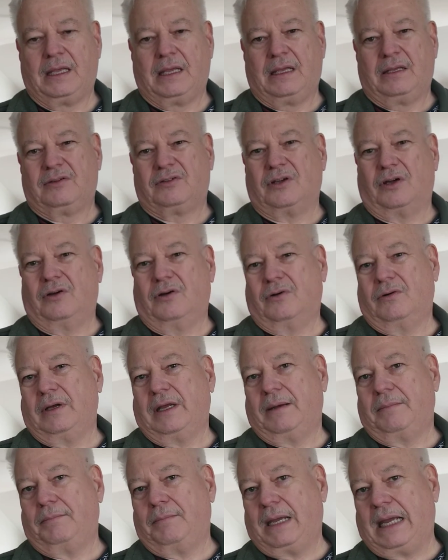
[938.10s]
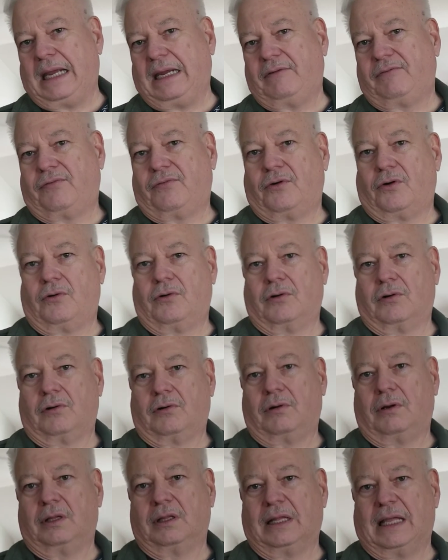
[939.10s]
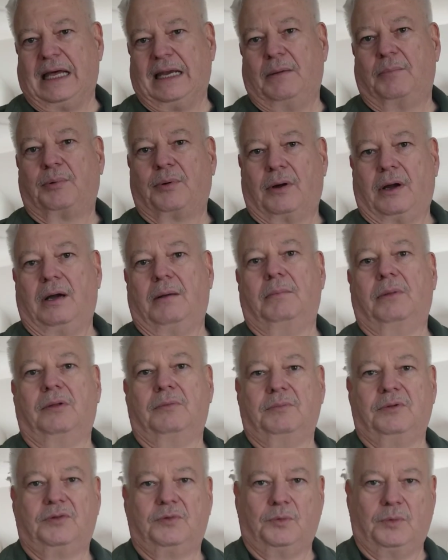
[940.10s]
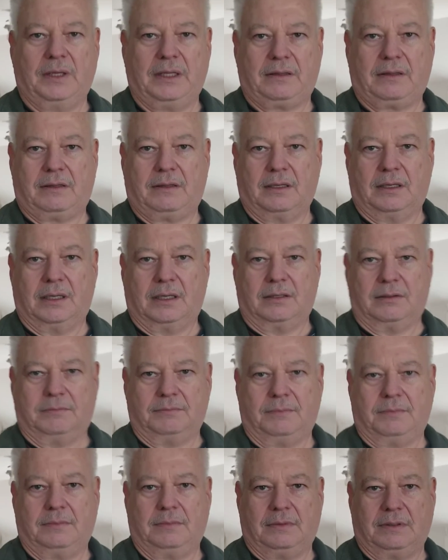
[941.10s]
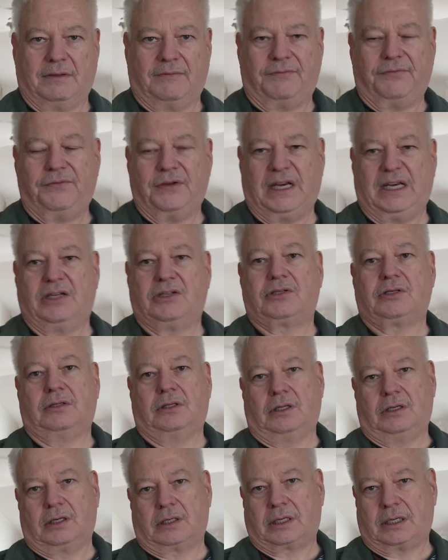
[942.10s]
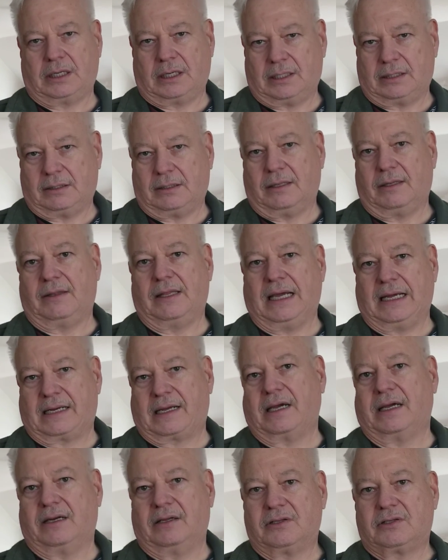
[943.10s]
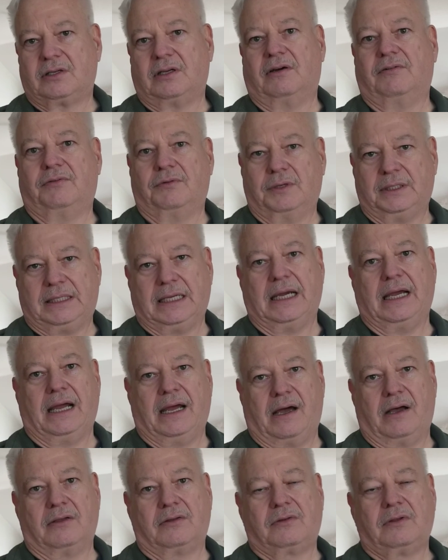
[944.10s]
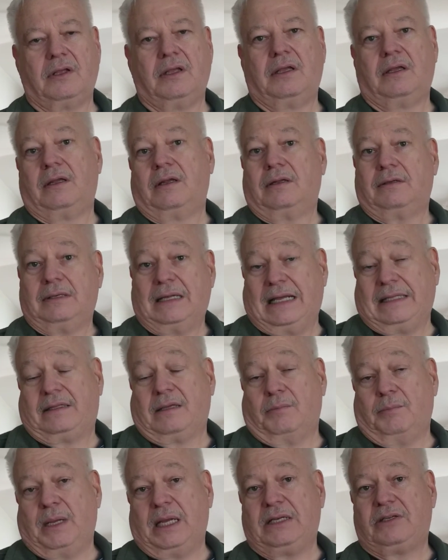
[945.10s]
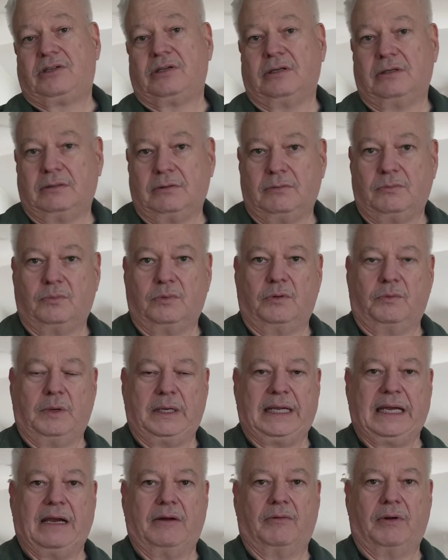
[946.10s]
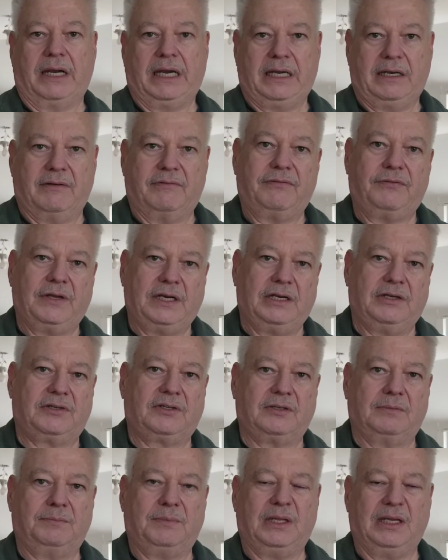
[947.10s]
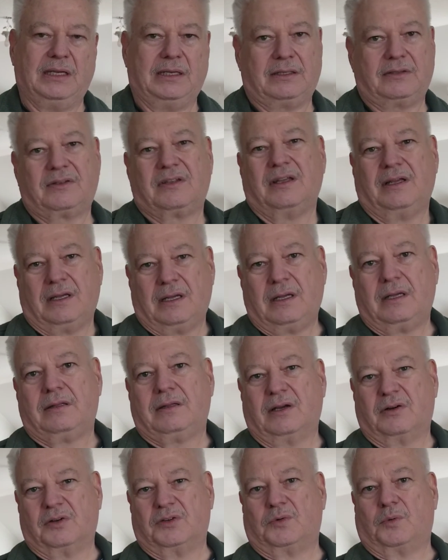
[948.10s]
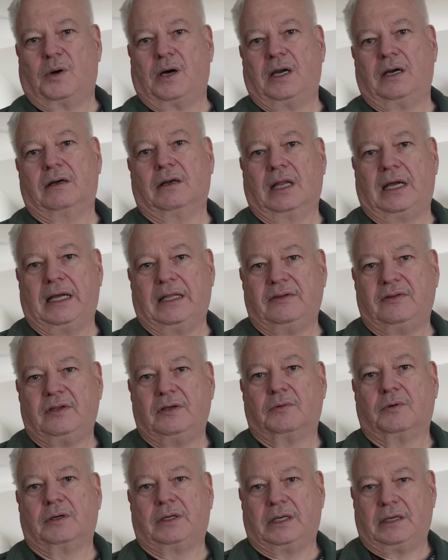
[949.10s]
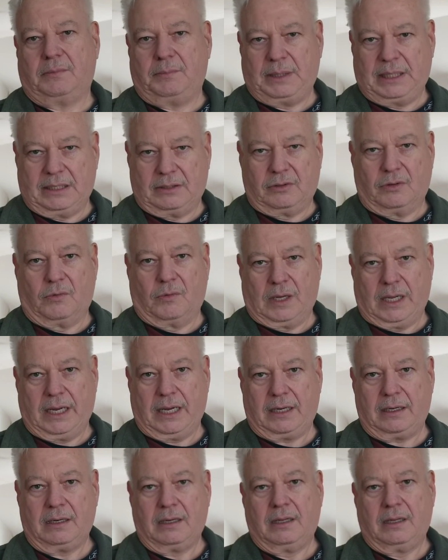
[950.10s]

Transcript: So it made for a lot of problems with the finished look and that kind of stuff with the house. Not to mention, when we got ready to finish some things, there was water lines that were going to be in the way.